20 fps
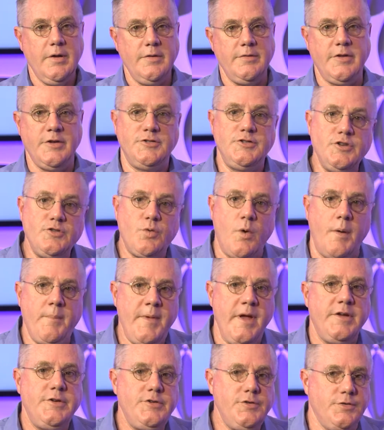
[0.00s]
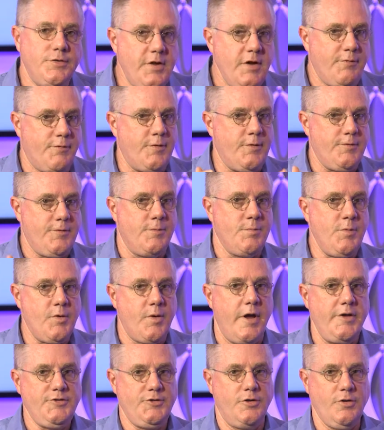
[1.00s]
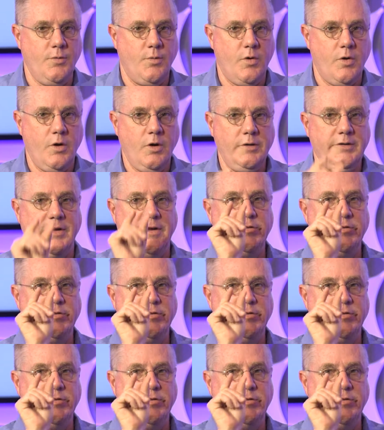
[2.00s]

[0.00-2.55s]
this is what makes you different from the rest of the world,